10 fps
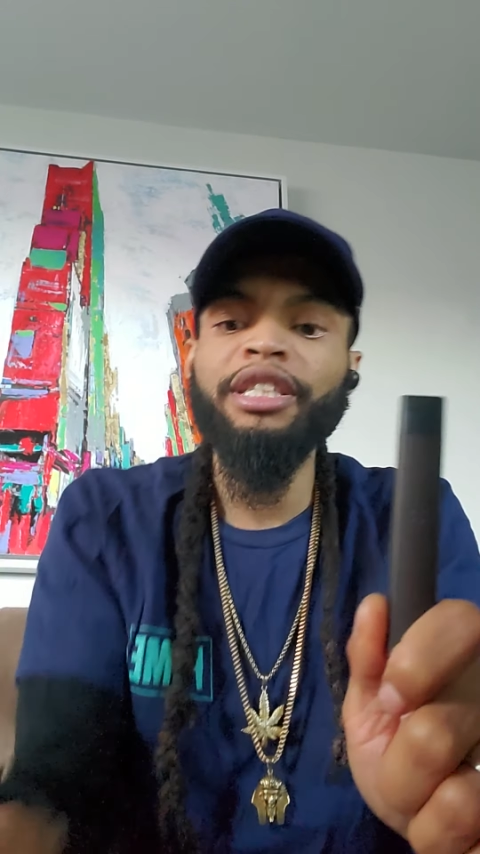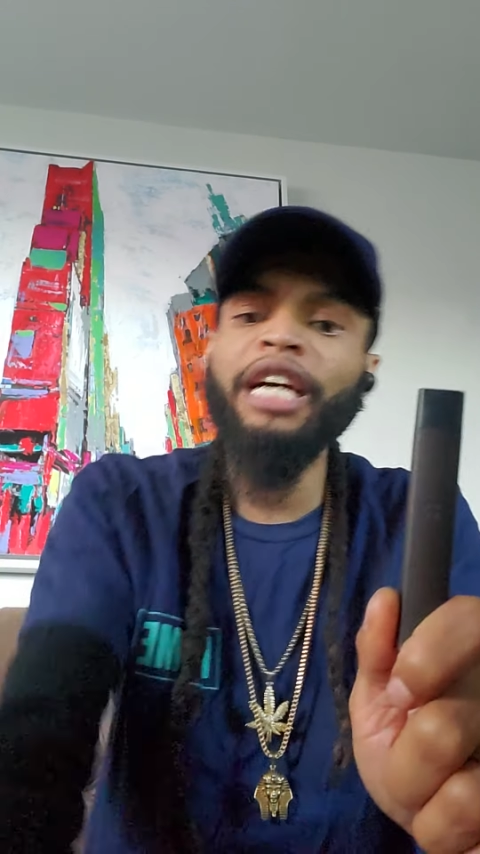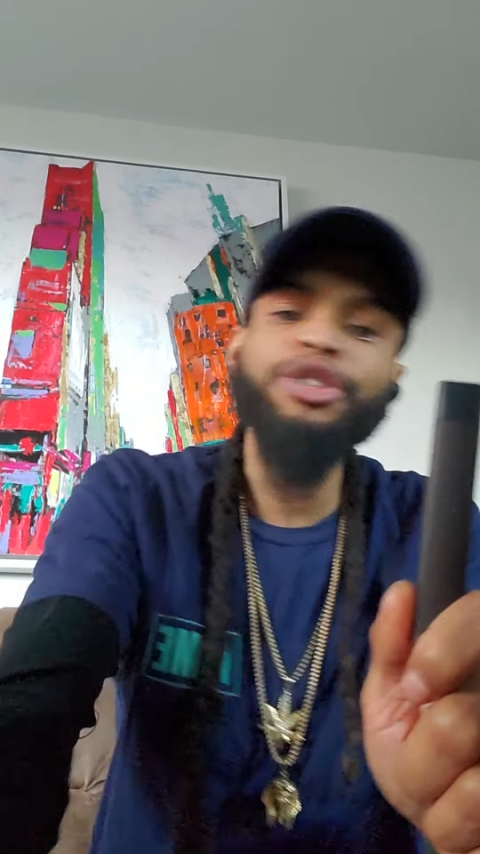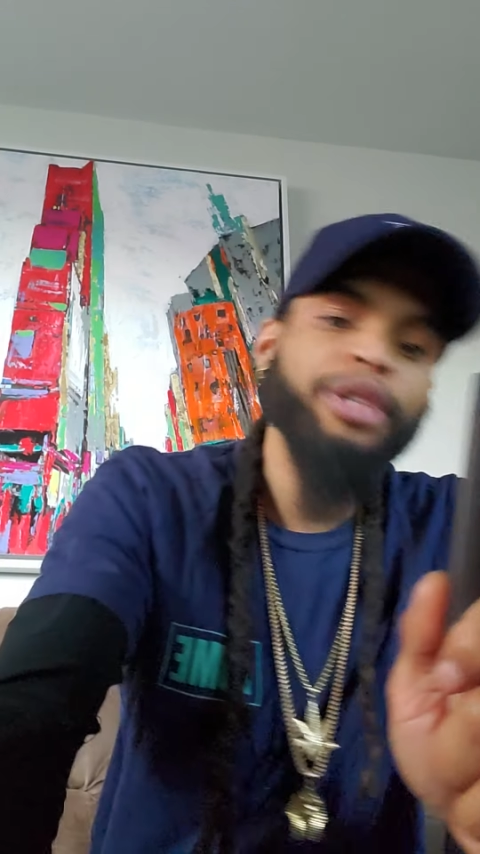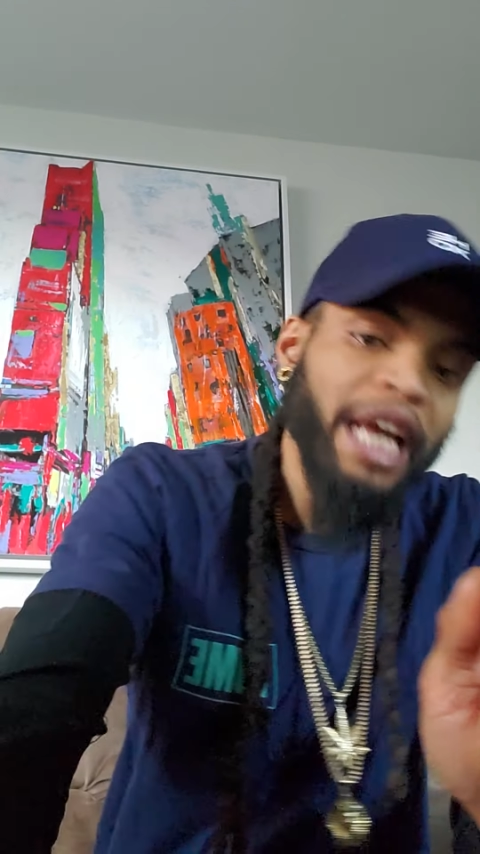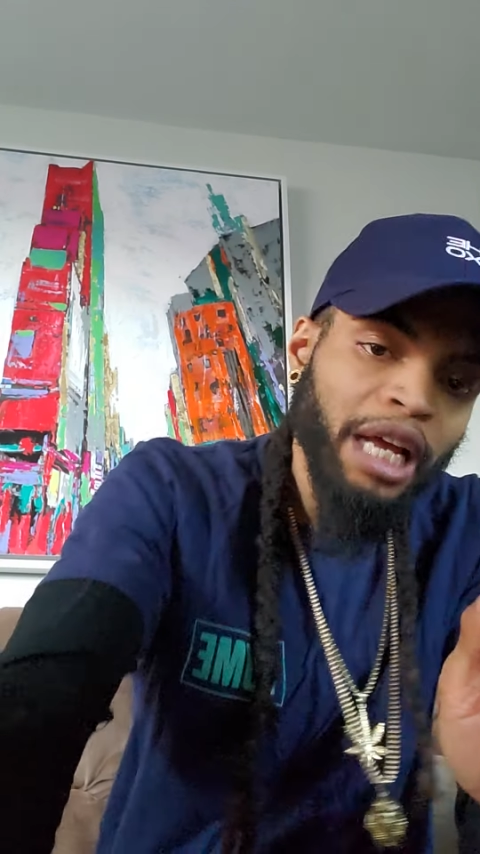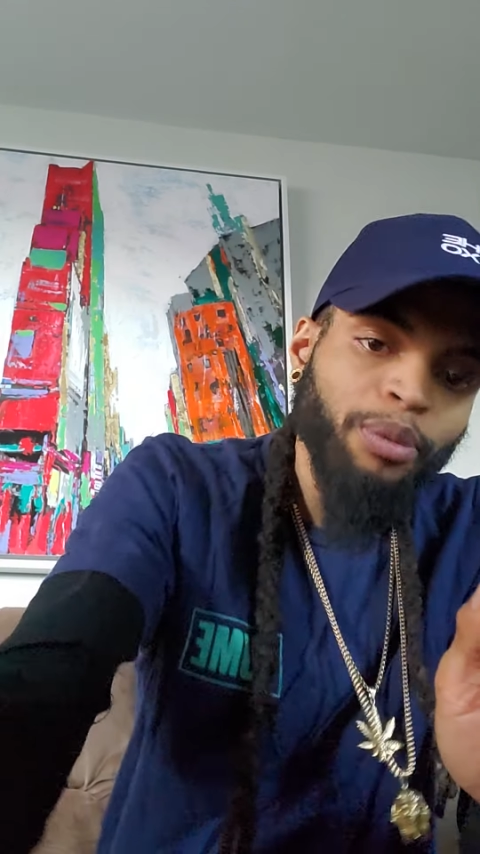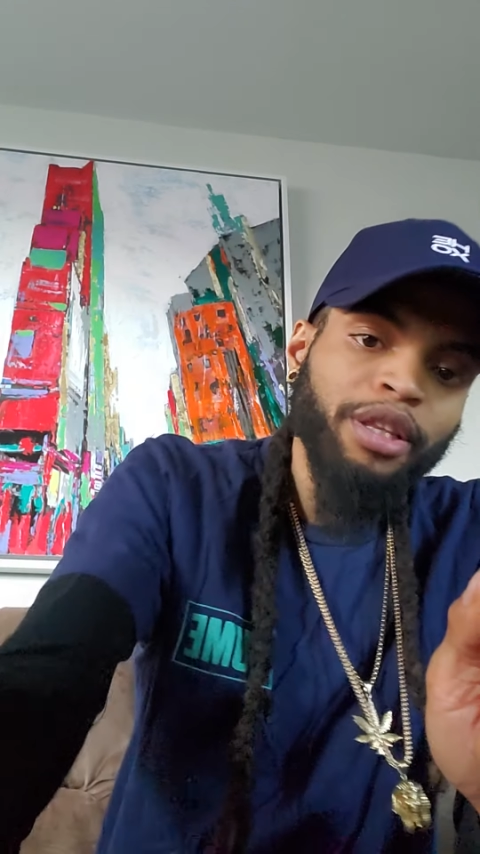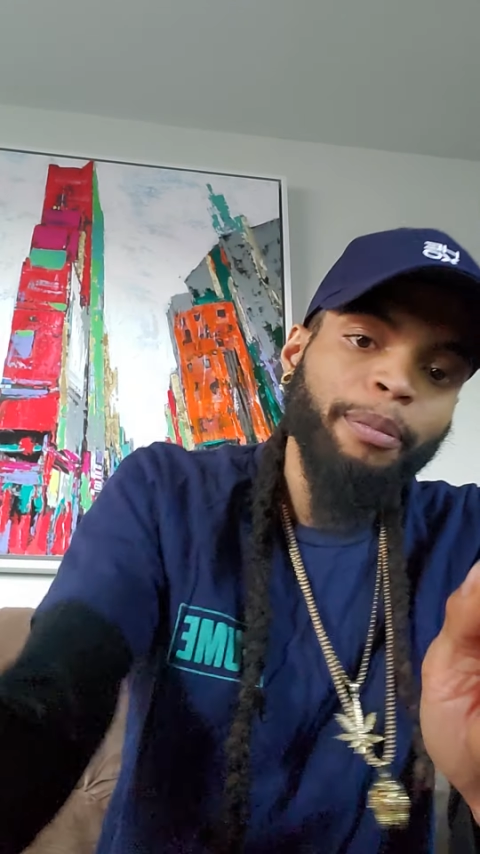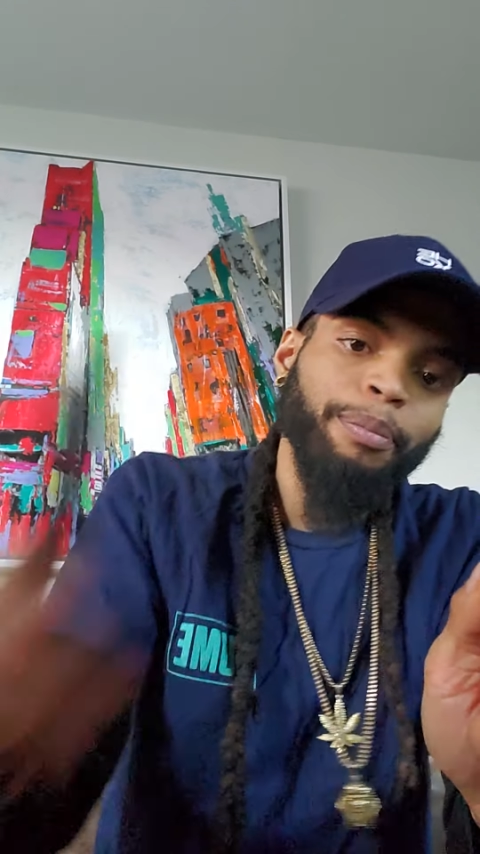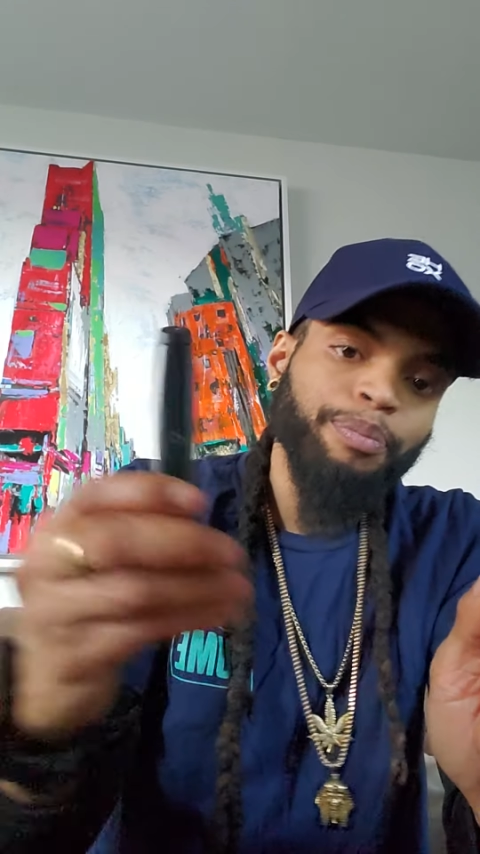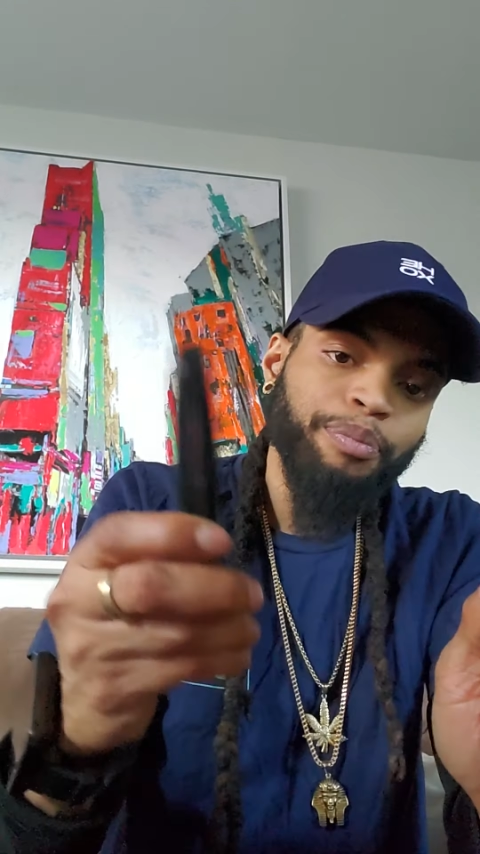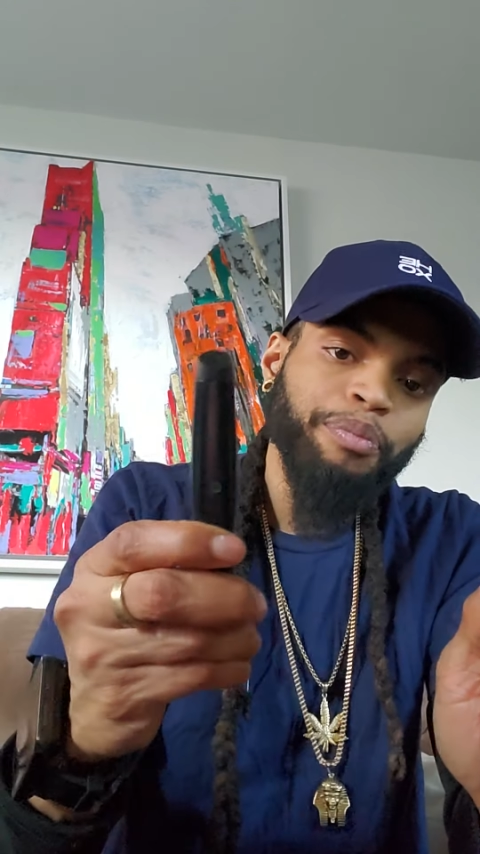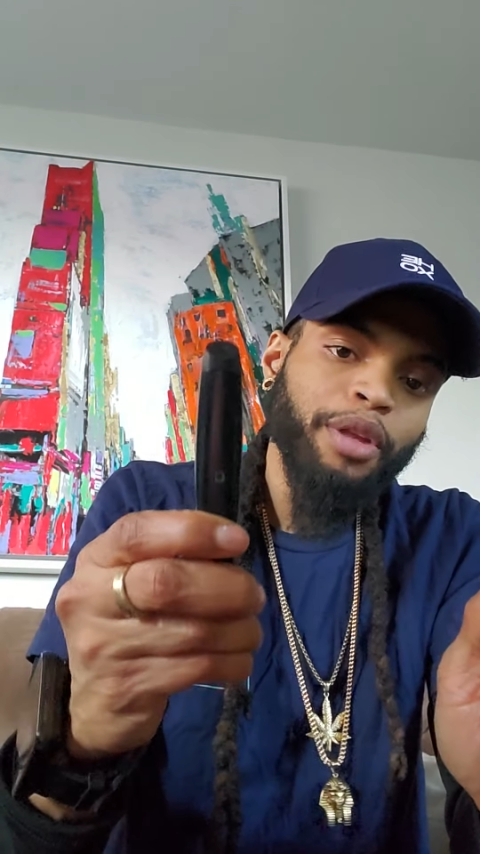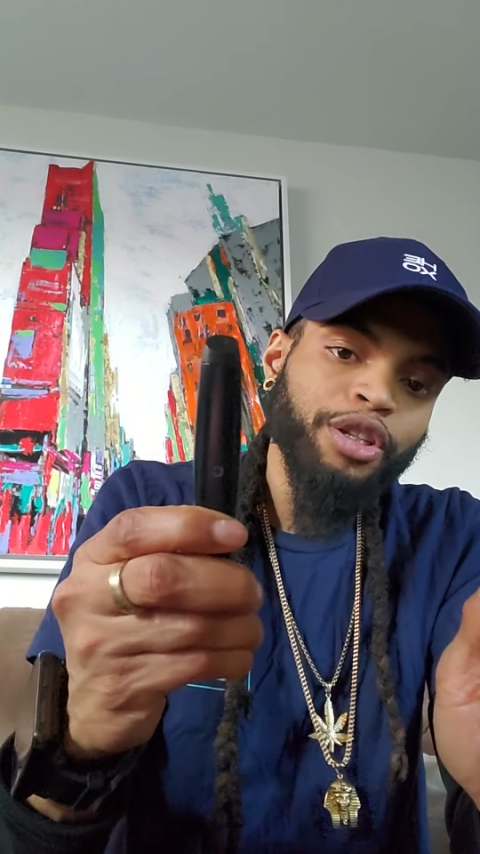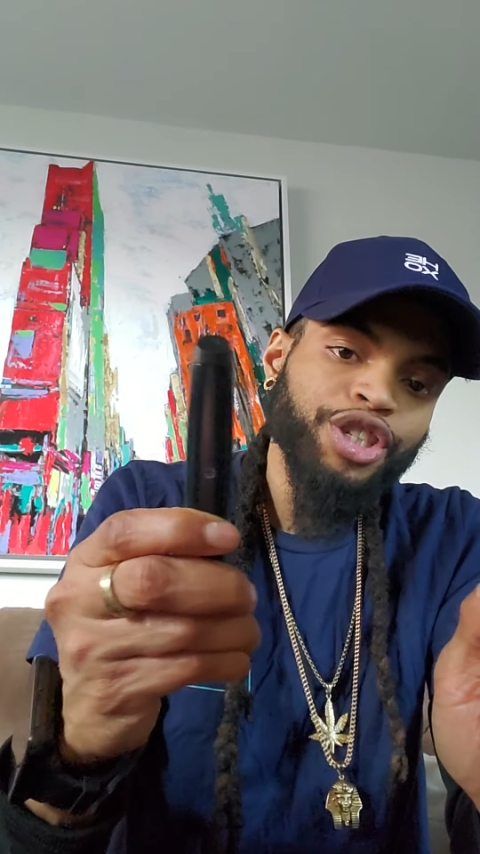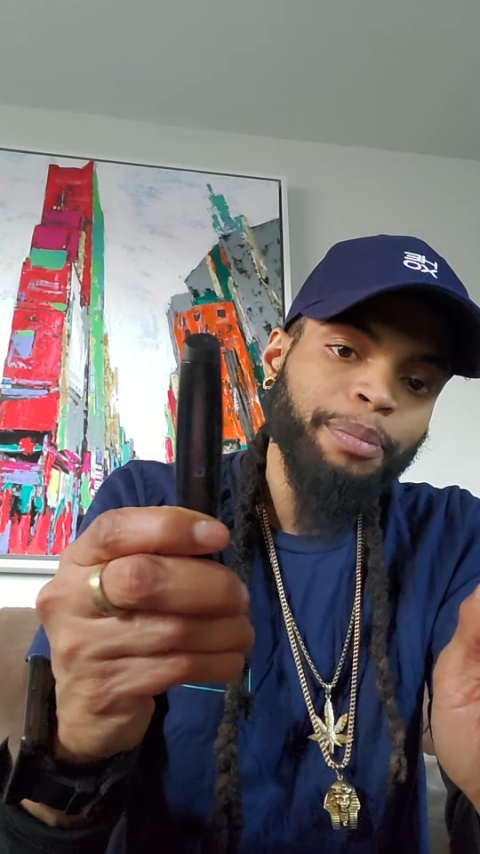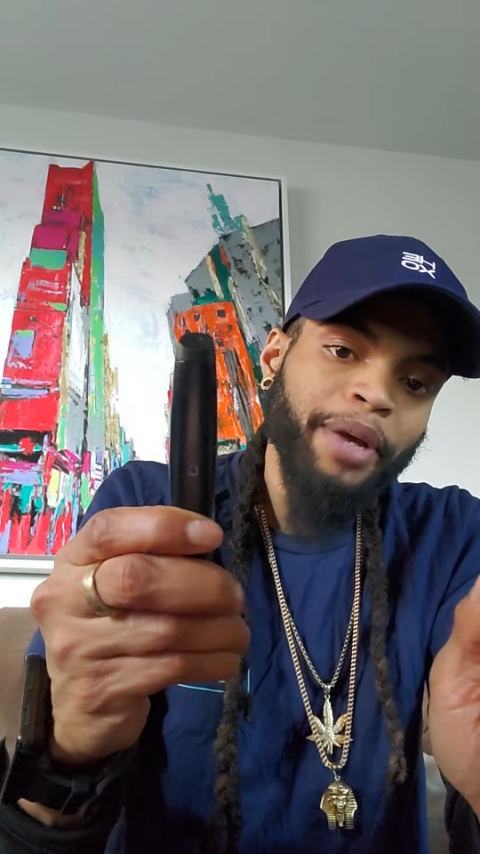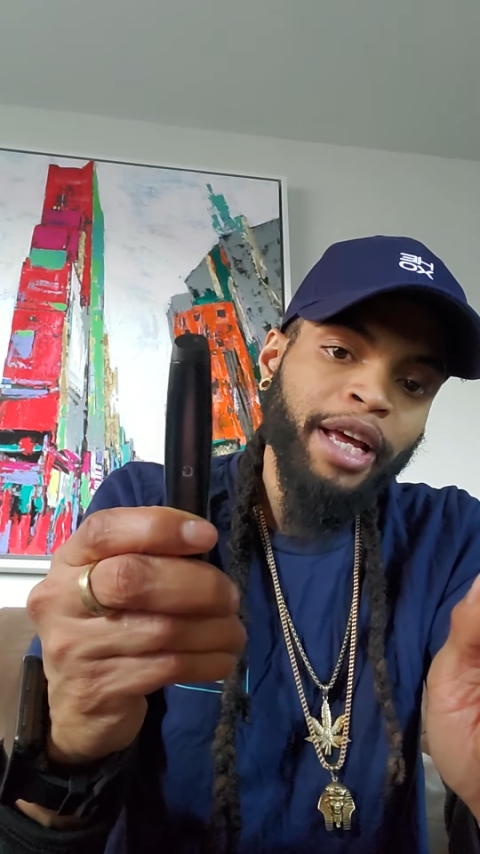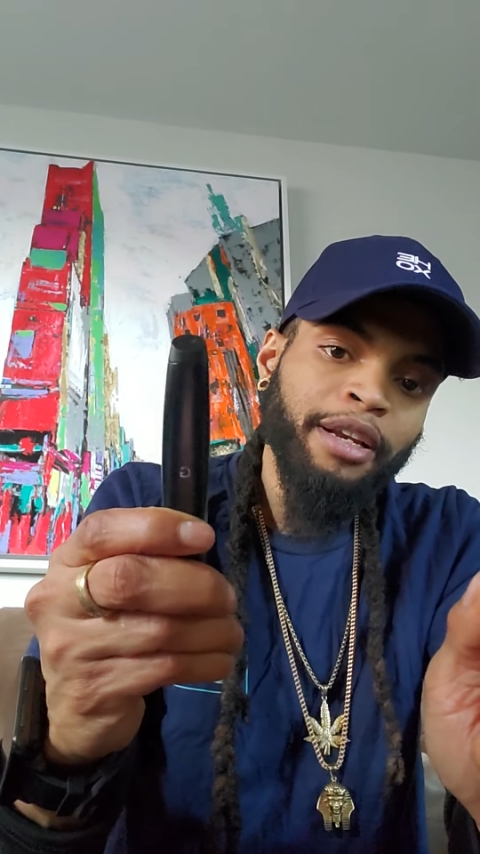Yes, you can with the G
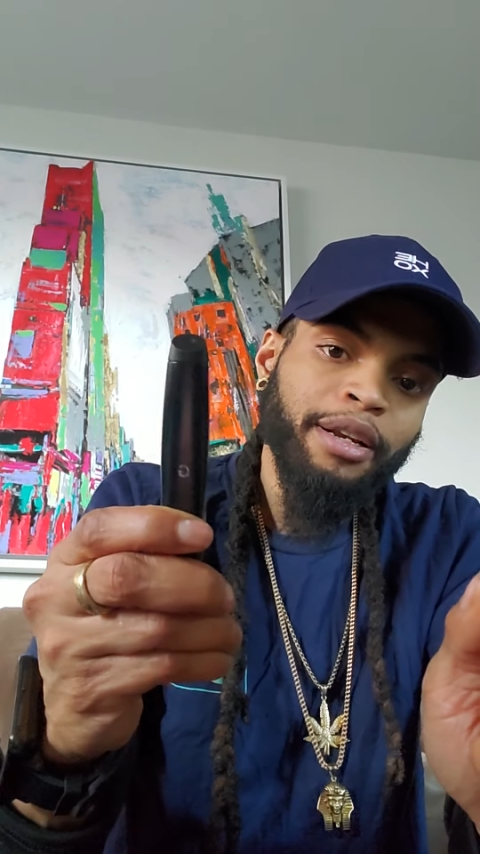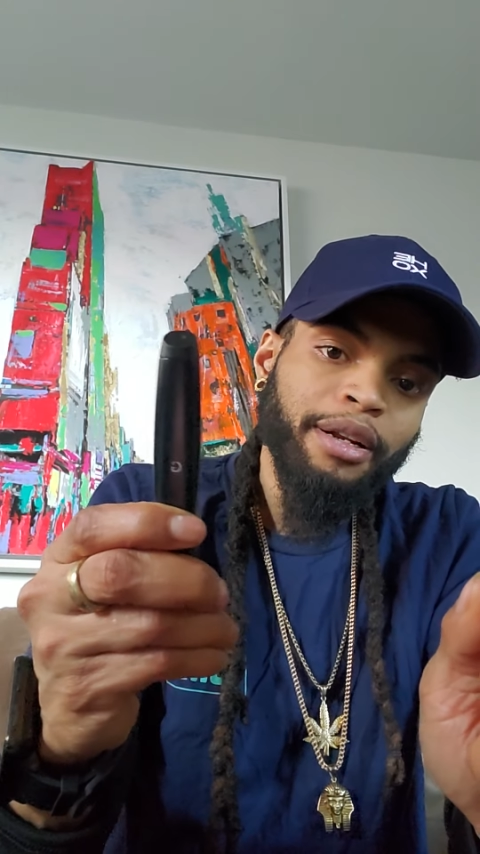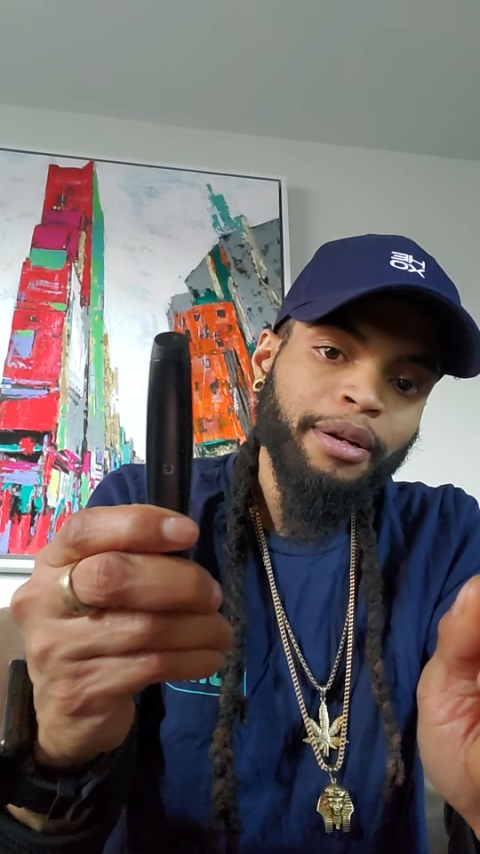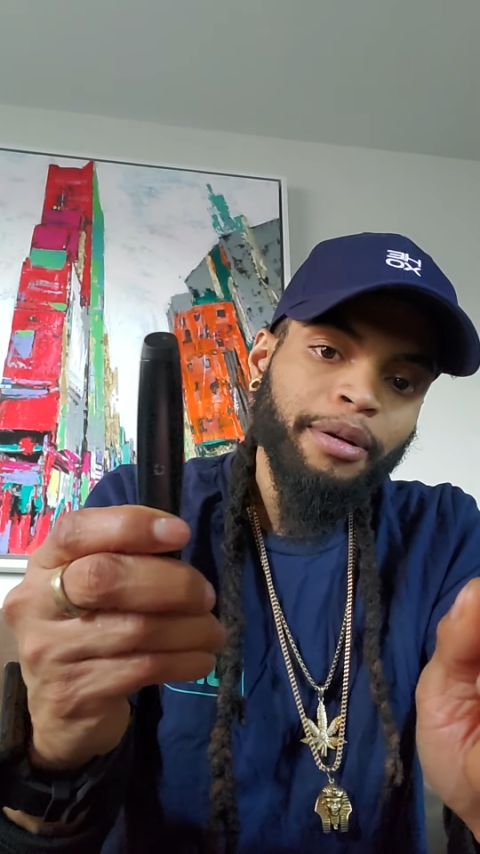Pen,